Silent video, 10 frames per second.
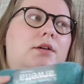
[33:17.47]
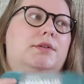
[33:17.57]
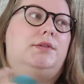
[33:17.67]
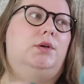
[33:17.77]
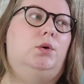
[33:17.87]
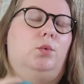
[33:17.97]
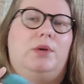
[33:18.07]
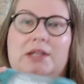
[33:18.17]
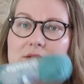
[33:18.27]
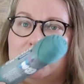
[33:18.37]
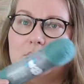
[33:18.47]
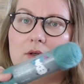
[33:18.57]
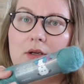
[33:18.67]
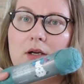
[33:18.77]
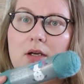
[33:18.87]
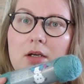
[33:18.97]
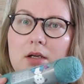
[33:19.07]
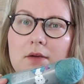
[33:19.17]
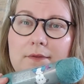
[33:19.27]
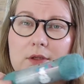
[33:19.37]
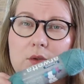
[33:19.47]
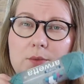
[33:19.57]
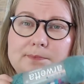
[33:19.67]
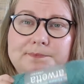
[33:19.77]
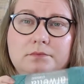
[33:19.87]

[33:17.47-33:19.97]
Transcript: So we took a few